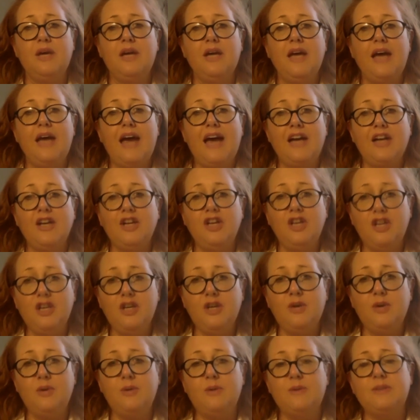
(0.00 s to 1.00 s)
and
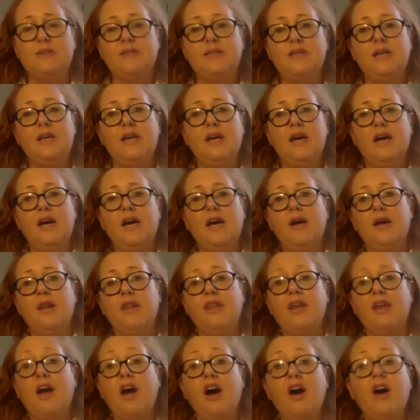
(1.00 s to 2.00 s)
use
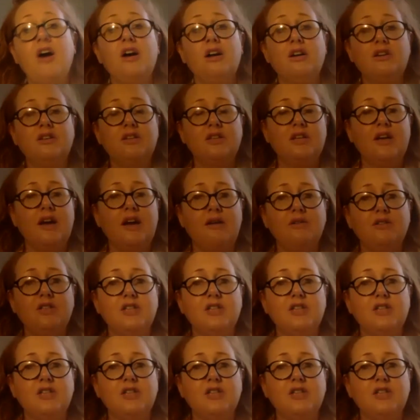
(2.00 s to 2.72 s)
that aren't going to